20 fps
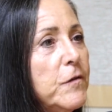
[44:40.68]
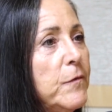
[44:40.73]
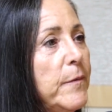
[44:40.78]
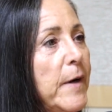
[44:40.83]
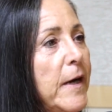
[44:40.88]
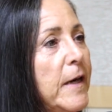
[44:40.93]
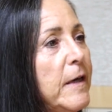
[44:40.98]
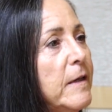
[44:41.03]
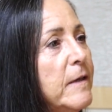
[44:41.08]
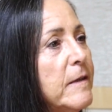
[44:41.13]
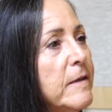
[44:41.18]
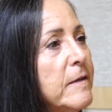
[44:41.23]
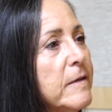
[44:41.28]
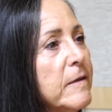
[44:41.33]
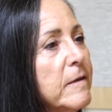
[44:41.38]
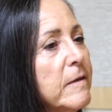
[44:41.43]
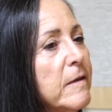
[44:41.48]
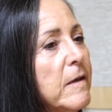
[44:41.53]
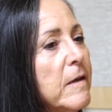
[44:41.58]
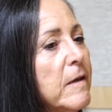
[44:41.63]
terrain
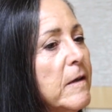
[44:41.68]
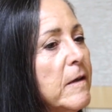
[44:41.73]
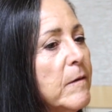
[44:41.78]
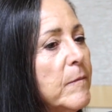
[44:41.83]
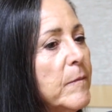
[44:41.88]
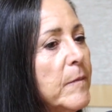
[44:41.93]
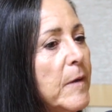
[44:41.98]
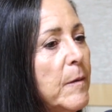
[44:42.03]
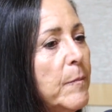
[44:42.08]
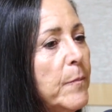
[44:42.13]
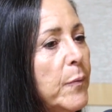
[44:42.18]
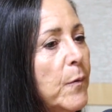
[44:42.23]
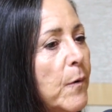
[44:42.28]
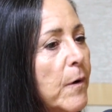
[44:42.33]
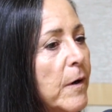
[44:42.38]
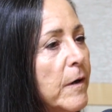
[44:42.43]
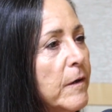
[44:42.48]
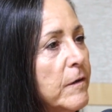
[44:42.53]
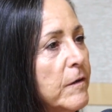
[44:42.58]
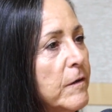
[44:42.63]
is um,
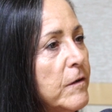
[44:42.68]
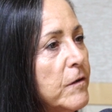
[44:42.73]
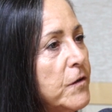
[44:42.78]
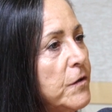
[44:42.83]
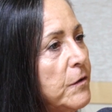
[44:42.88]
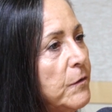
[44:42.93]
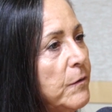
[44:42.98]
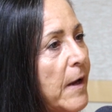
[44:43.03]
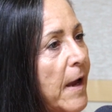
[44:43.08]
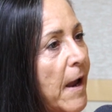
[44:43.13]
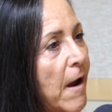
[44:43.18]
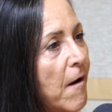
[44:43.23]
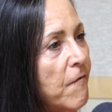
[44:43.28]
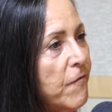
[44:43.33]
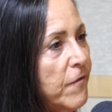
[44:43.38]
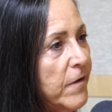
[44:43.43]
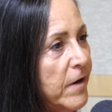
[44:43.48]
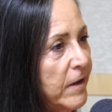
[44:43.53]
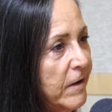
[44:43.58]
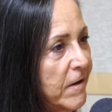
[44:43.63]
important to
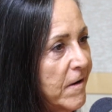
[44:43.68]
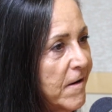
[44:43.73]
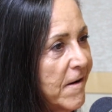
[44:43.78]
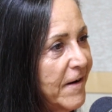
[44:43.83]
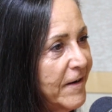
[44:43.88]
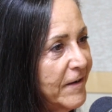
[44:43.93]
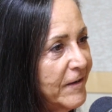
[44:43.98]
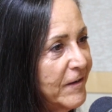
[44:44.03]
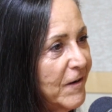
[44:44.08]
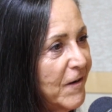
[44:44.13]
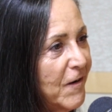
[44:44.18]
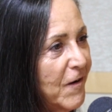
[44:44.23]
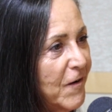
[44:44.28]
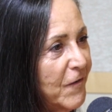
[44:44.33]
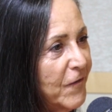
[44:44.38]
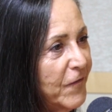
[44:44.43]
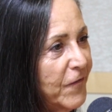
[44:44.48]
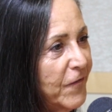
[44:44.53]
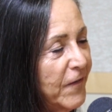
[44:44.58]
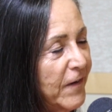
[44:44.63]
every kind
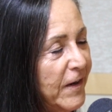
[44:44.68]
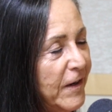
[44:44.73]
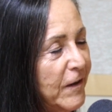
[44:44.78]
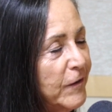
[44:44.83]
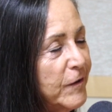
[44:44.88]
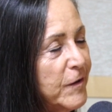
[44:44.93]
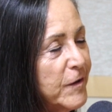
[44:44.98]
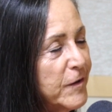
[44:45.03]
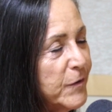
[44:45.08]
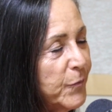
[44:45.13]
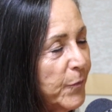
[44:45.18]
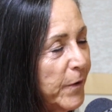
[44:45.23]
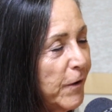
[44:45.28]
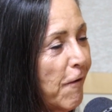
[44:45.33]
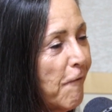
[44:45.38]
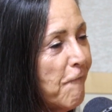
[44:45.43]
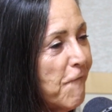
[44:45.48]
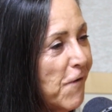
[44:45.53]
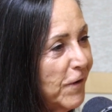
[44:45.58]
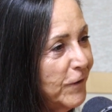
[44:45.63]
of illness we
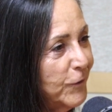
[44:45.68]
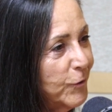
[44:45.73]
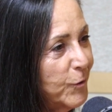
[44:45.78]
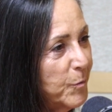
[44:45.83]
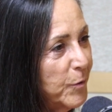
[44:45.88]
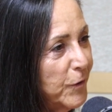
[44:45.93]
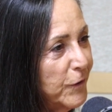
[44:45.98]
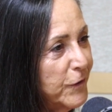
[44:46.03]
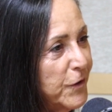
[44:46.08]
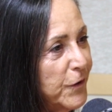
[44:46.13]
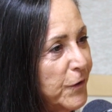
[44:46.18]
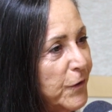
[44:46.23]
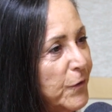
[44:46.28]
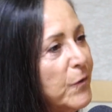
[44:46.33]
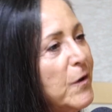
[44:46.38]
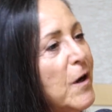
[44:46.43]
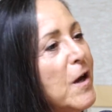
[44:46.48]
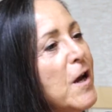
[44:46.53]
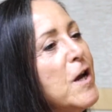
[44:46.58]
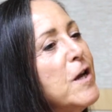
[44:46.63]
are vulnerable
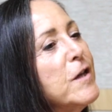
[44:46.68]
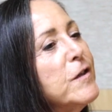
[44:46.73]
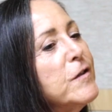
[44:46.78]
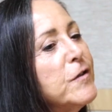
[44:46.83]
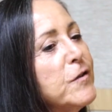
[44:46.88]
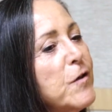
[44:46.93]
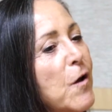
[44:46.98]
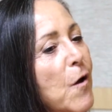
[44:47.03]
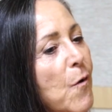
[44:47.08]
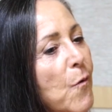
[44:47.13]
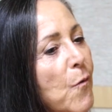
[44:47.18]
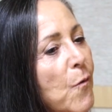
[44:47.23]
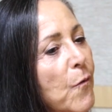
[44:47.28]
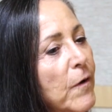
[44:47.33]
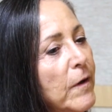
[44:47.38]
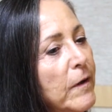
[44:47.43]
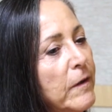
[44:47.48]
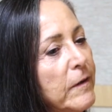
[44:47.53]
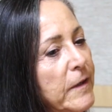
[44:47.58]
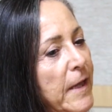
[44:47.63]
to.
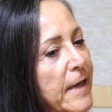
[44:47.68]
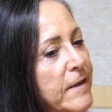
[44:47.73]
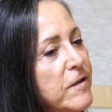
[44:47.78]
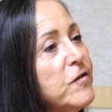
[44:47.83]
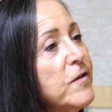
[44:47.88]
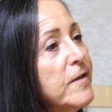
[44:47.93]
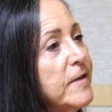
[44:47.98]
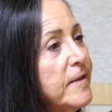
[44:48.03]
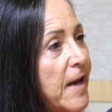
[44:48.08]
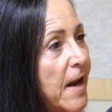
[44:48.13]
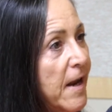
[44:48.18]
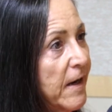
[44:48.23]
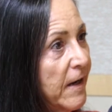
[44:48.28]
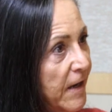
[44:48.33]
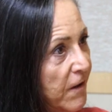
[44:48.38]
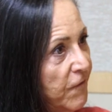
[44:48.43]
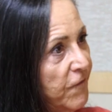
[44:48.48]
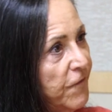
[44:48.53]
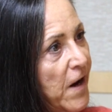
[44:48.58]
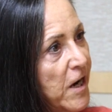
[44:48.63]
So let's just take
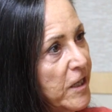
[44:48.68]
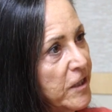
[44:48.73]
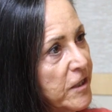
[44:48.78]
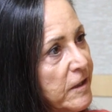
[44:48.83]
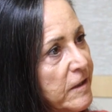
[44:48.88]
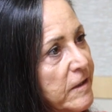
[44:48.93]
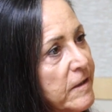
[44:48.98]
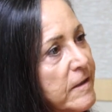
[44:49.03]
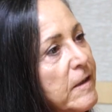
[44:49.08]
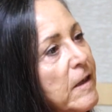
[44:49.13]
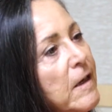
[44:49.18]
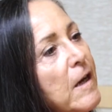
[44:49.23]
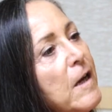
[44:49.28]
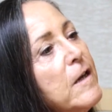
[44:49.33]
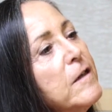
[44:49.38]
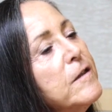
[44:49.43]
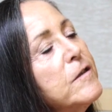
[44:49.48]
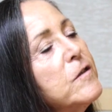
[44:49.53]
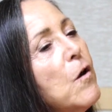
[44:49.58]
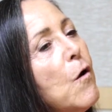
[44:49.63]
infections.
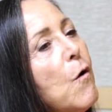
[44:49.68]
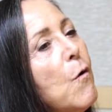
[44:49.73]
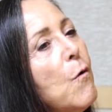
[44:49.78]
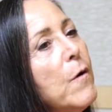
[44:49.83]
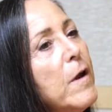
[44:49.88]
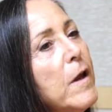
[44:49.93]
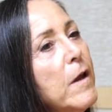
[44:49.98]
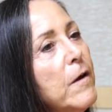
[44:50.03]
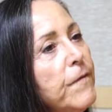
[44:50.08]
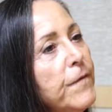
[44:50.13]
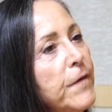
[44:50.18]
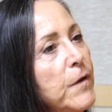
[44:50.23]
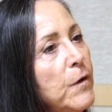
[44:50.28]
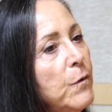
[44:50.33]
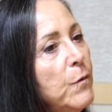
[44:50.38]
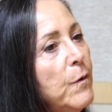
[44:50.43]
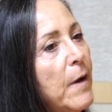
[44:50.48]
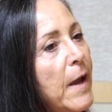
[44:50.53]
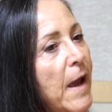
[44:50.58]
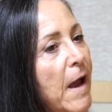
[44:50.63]
So if
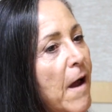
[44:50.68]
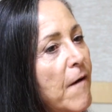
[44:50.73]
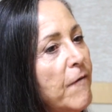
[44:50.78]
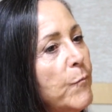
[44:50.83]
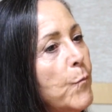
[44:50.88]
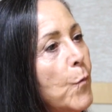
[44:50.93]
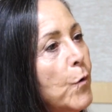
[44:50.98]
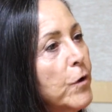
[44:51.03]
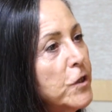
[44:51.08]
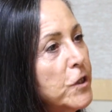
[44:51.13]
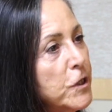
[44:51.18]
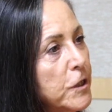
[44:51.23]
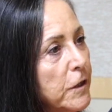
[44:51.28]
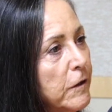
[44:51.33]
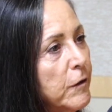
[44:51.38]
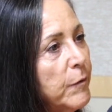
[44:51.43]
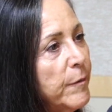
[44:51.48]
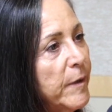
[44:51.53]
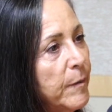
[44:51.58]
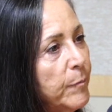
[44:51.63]
you have more
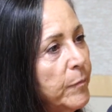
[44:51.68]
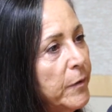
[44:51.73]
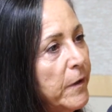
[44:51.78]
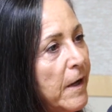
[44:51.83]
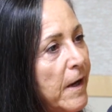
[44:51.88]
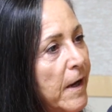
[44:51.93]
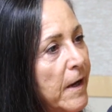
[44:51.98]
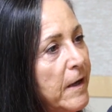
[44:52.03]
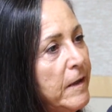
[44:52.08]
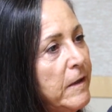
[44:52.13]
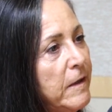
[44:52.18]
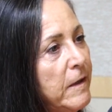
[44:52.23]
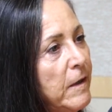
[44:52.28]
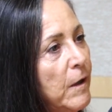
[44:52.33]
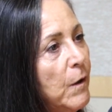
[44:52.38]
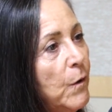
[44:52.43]
sugary blood,